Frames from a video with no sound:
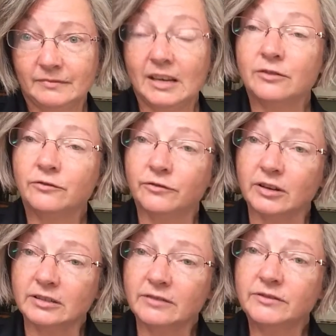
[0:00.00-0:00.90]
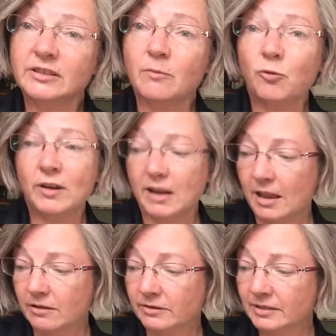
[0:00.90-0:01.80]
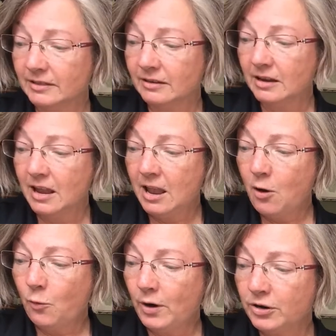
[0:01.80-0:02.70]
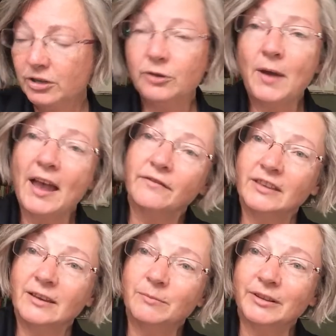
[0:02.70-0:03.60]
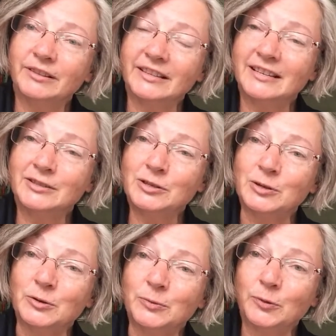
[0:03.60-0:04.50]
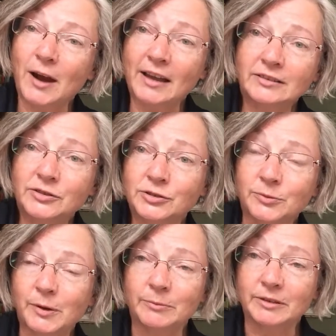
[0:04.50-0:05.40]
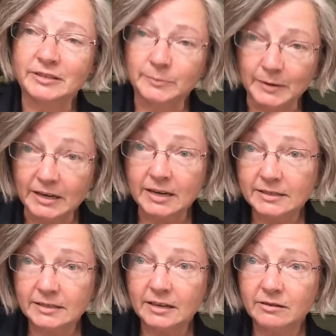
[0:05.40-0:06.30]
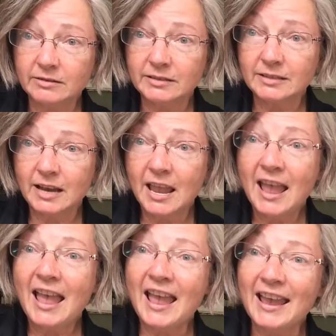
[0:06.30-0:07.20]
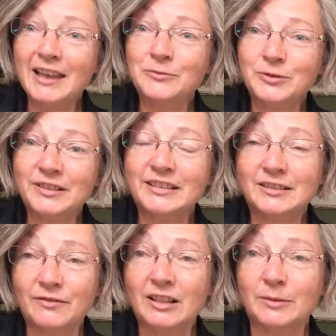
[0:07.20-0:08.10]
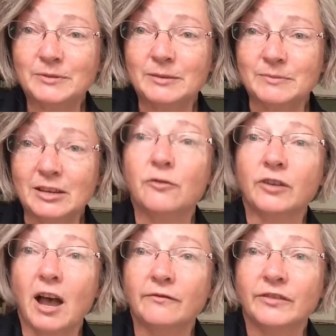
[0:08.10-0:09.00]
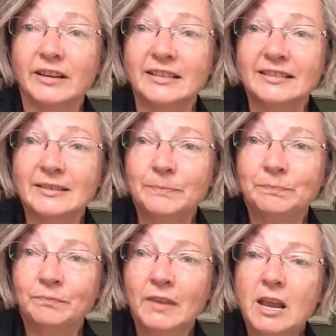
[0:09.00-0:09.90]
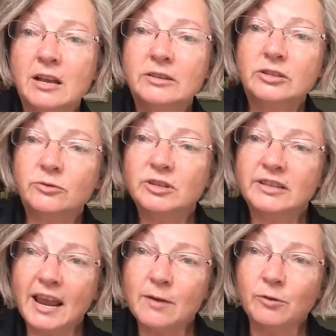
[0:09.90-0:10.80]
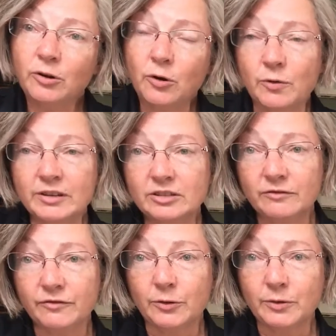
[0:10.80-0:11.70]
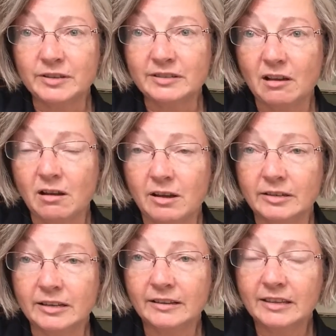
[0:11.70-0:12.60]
in front of someone else, where you have the ability to practice your public speaking skills and really develop some self-confidence. So today we're going to focus on